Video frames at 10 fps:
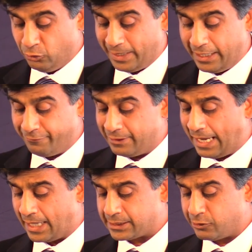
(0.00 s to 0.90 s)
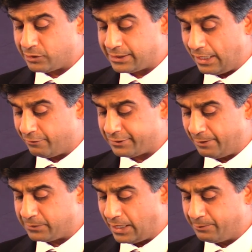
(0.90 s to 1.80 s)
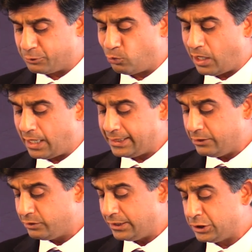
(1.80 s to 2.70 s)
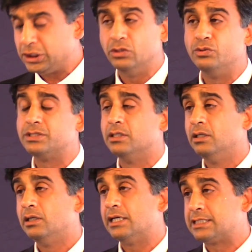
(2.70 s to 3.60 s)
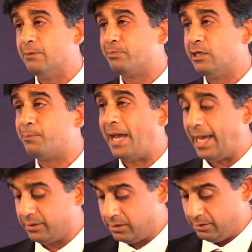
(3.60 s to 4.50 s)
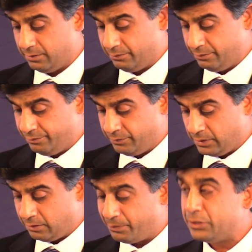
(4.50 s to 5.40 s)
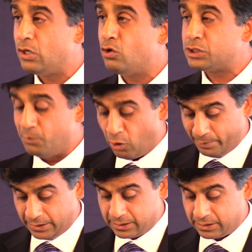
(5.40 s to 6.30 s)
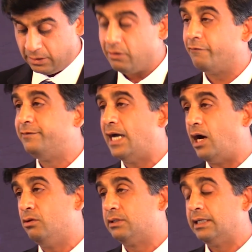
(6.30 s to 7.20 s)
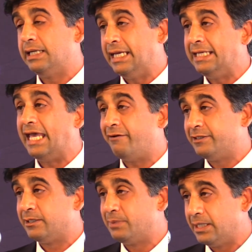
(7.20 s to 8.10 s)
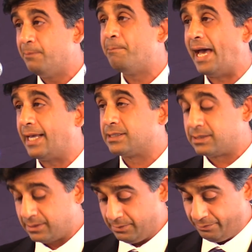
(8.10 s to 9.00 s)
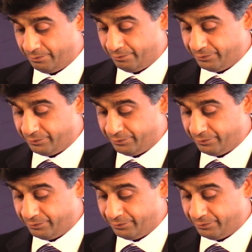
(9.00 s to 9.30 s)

You may even ask yourself sometimes why you didn't choose a simpler path. But those moments of doubt inevitably pass.